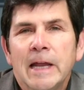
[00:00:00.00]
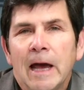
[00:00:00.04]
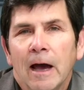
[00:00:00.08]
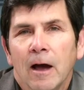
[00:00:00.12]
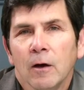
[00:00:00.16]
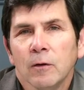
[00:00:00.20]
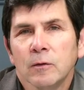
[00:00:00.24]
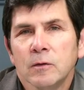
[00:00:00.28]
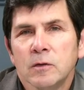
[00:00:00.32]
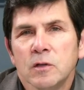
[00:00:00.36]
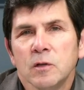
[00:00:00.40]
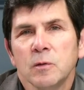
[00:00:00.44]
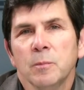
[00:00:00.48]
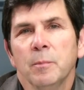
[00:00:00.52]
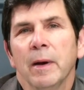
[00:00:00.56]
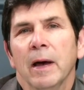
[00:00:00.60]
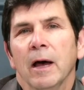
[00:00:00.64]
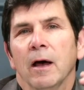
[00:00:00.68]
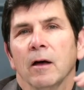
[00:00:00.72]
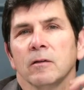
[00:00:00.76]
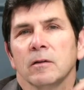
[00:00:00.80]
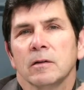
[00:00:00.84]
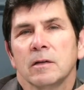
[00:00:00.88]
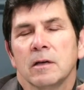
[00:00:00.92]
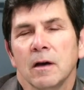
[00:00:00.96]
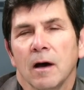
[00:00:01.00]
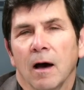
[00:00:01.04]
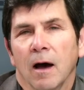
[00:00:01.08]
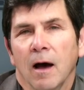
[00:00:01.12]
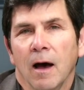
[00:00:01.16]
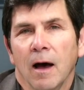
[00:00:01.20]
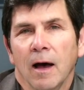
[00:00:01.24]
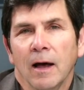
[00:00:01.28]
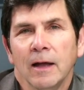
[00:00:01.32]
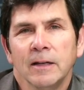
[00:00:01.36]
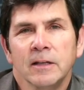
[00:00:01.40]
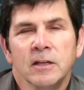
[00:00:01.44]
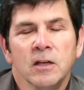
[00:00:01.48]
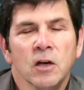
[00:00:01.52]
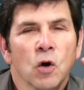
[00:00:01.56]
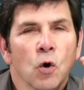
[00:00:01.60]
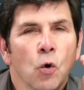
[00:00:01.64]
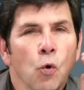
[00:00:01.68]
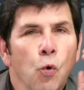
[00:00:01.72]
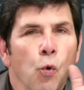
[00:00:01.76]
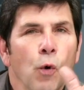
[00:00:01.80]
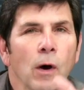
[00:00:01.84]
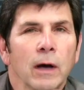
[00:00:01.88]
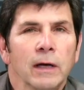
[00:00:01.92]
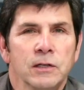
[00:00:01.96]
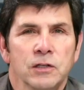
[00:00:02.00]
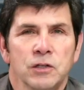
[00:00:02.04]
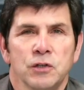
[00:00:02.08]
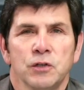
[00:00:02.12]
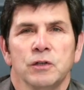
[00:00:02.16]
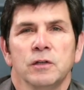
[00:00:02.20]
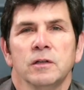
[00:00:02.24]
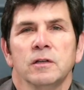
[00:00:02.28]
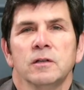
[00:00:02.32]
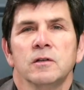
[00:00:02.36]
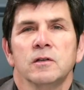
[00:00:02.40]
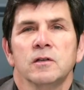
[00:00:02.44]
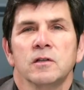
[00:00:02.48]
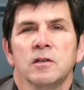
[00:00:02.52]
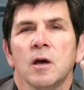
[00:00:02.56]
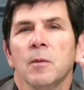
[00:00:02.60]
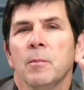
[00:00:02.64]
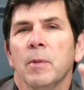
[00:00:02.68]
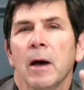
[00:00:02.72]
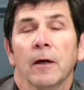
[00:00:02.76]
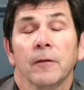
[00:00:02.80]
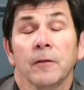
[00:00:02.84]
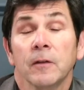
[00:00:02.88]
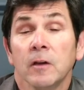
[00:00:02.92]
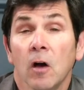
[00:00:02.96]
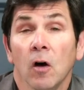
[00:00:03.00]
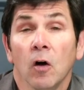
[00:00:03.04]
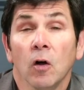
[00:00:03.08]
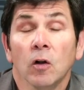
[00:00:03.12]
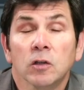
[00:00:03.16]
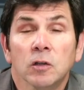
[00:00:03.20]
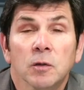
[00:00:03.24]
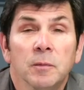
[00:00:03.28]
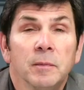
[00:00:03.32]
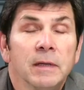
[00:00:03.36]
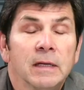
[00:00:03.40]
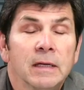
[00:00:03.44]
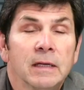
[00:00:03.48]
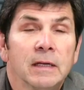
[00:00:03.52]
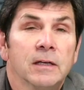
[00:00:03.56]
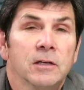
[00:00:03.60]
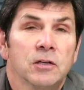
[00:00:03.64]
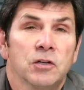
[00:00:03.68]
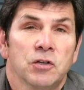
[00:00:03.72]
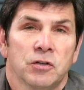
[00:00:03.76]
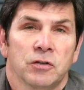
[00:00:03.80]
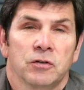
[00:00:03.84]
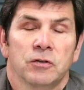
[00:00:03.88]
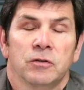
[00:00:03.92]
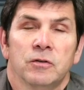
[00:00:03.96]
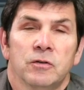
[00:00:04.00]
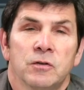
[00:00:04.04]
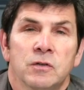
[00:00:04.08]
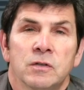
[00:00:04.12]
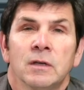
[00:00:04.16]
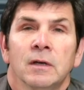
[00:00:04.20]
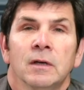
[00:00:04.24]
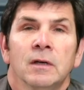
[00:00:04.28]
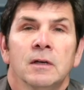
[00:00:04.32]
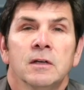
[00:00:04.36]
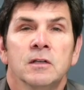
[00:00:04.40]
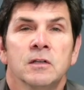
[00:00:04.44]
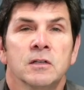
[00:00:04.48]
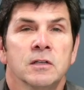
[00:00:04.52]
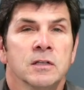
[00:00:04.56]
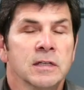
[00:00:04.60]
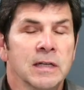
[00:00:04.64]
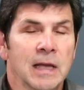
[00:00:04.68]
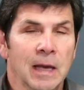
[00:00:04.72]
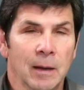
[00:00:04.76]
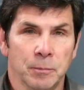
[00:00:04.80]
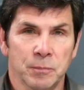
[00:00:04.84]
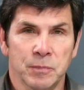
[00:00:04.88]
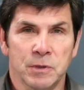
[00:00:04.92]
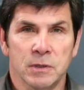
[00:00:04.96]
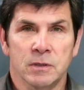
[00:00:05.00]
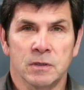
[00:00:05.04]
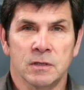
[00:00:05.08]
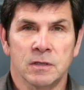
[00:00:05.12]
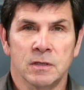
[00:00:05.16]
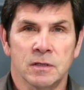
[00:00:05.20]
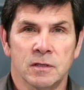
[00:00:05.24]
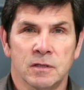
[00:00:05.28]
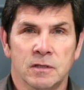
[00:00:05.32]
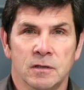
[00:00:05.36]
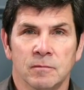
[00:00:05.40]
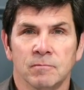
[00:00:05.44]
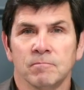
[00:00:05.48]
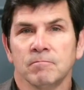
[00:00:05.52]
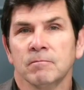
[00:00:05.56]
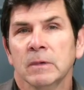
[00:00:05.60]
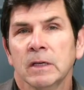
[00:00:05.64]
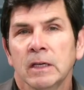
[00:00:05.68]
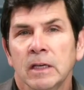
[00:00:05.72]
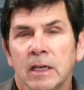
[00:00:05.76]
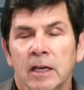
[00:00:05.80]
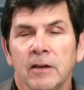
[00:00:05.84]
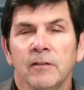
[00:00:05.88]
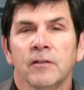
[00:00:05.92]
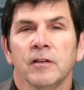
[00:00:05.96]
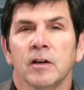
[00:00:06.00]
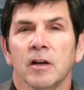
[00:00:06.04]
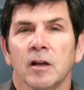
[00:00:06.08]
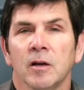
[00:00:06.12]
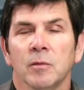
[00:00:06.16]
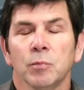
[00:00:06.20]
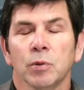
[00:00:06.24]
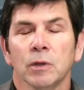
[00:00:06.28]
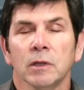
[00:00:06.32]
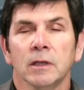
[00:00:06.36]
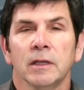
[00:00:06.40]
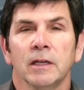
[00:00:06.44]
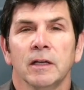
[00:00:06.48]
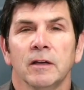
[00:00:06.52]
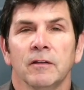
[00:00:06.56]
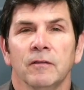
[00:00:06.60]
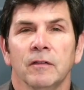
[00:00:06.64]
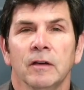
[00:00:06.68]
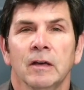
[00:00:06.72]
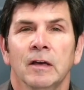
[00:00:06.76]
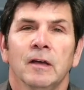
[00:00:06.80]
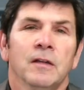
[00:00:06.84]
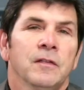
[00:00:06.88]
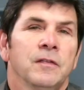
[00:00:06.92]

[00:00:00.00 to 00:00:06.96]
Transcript: doubts about God, questions about the ultimate issues, skepticism, even unbelief.